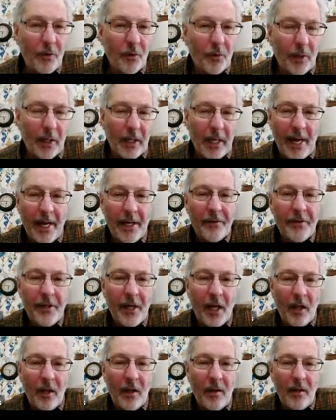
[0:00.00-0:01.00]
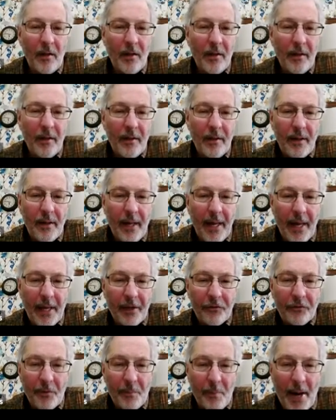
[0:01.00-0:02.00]
The Reliatel
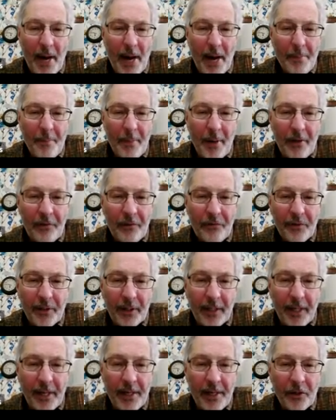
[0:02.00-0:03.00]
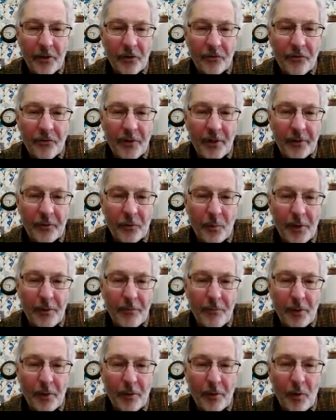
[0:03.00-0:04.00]
has the Modbus. Again, here's the
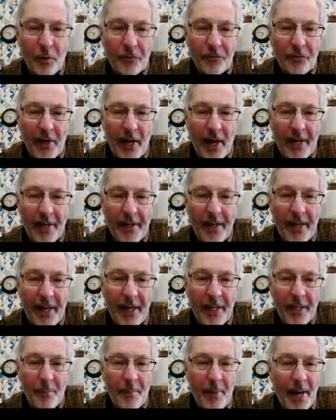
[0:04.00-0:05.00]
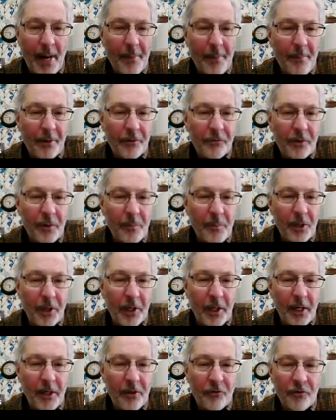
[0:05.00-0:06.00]
24 volts hot and the Modbus
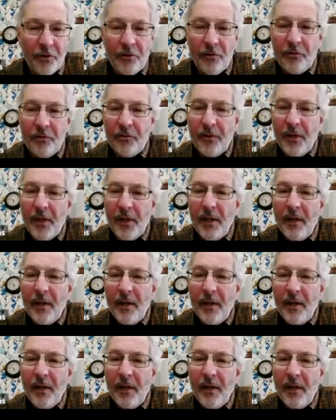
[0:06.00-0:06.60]
communications.